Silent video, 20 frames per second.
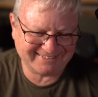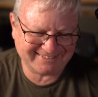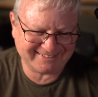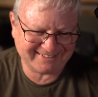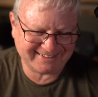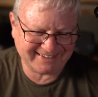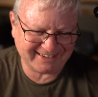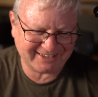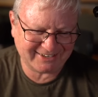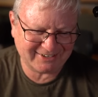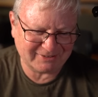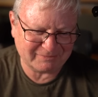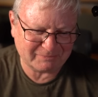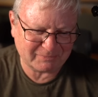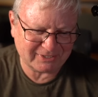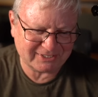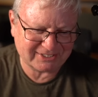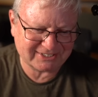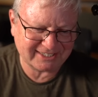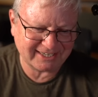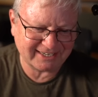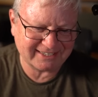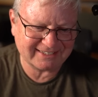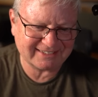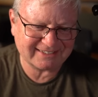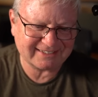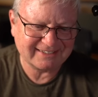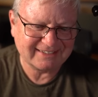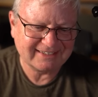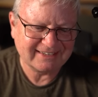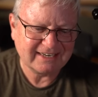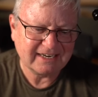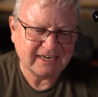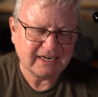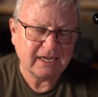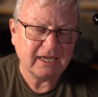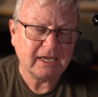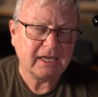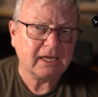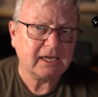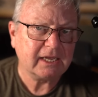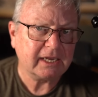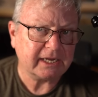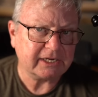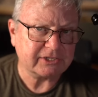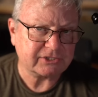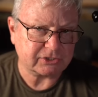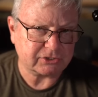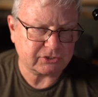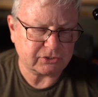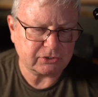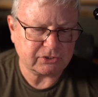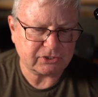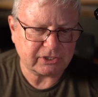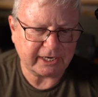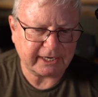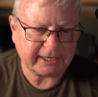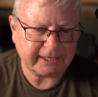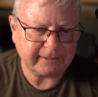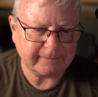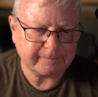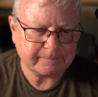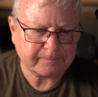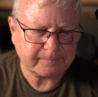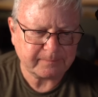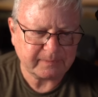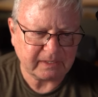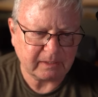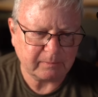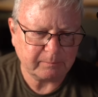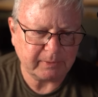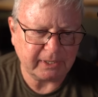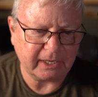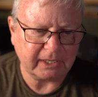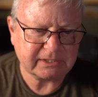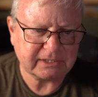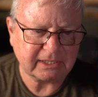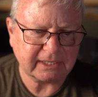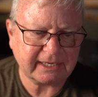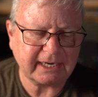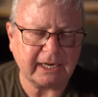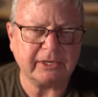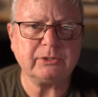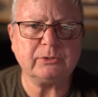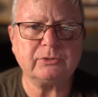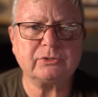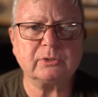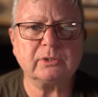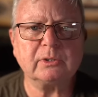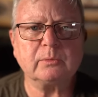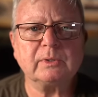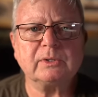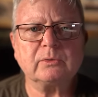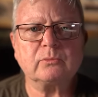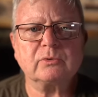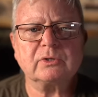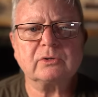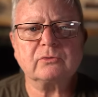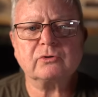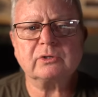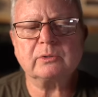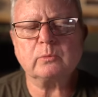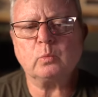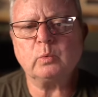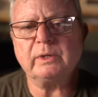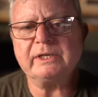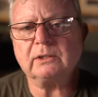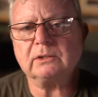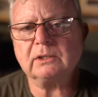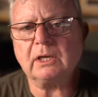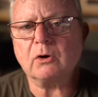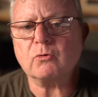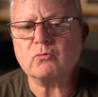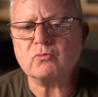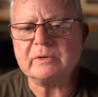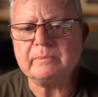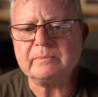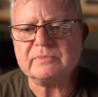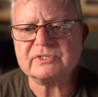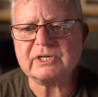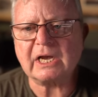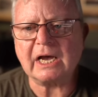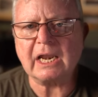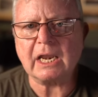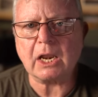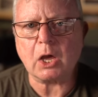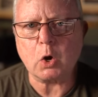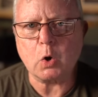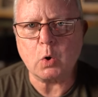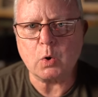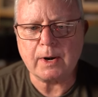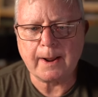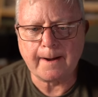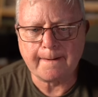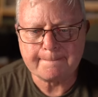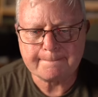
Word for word: Thank you, appreciate it. Is the True Tracker, but can you do it with wheel, wheel rims alone?